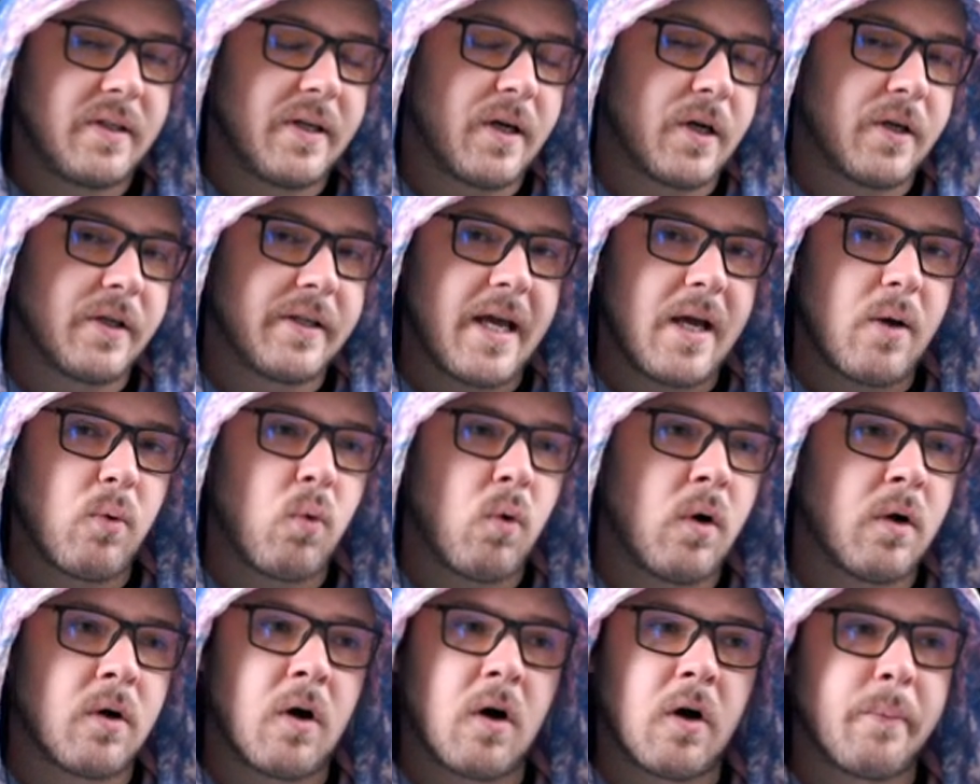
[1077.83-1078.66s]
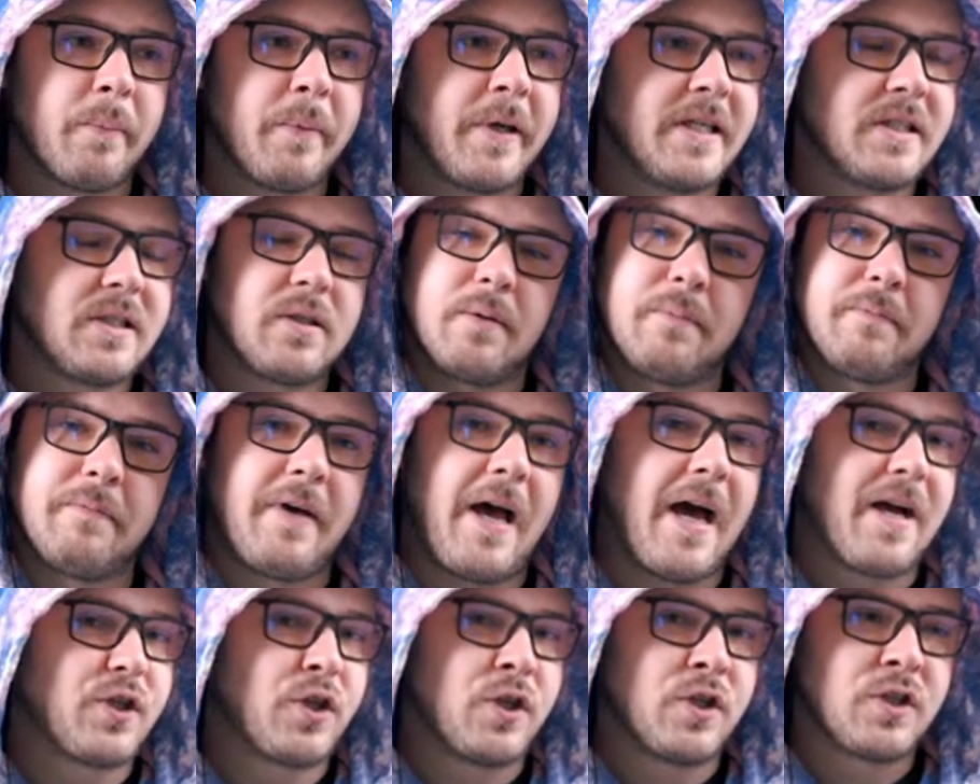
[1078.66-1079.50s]
their day one army. Some
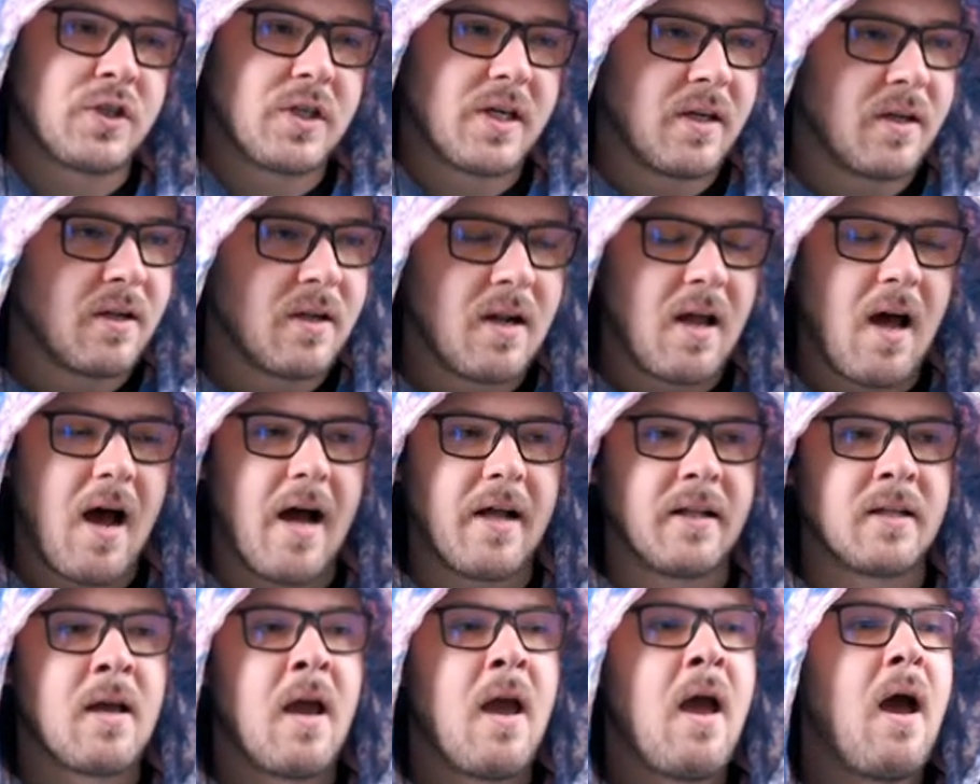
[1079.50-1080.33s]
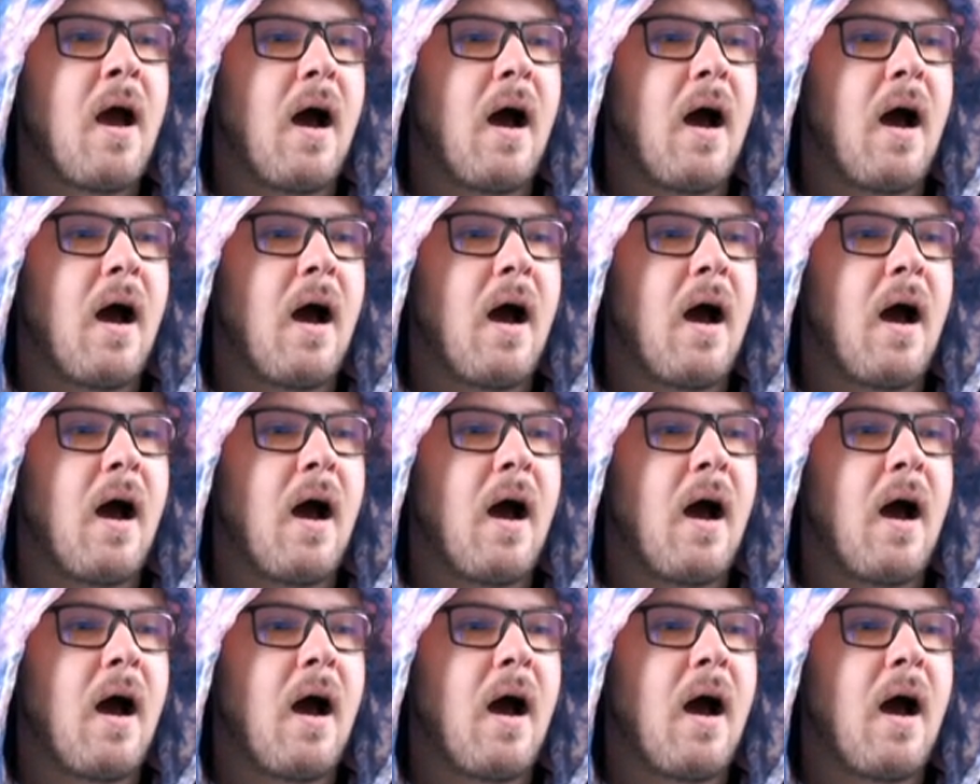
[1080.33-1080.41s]
factions cannot.